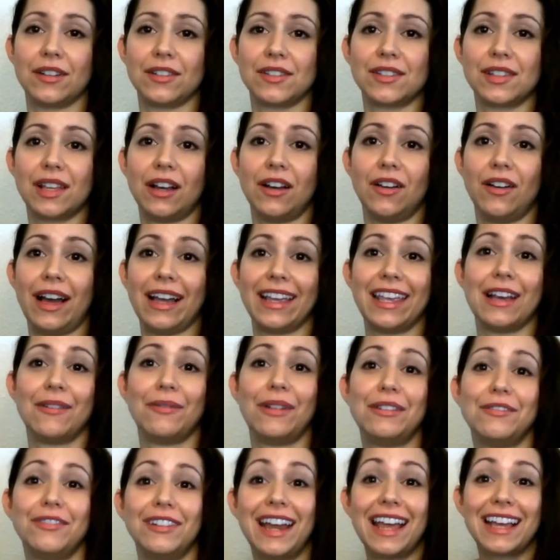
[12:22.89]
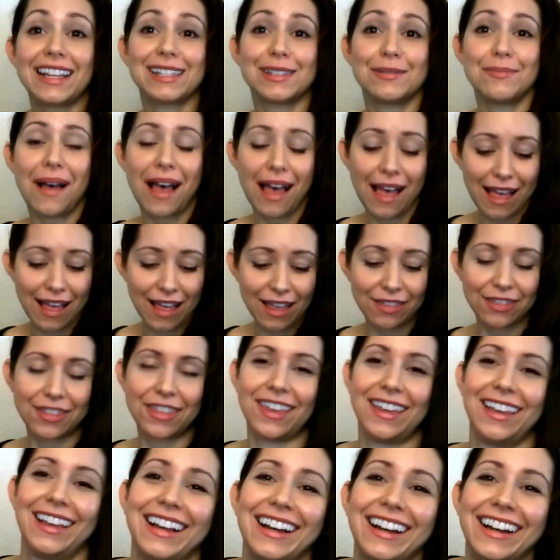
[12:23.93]
So I can't wait for next
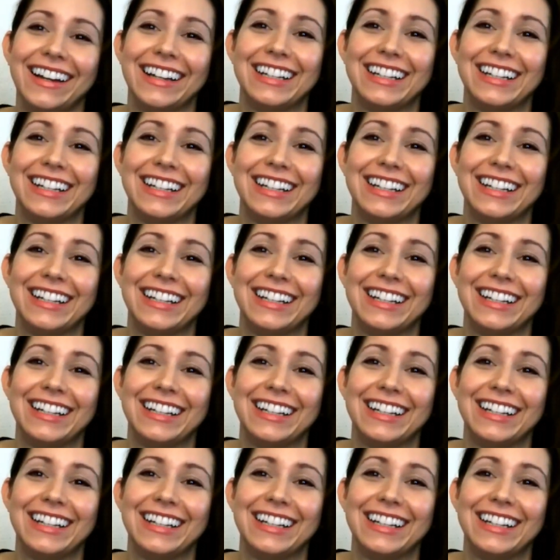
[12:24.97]
month.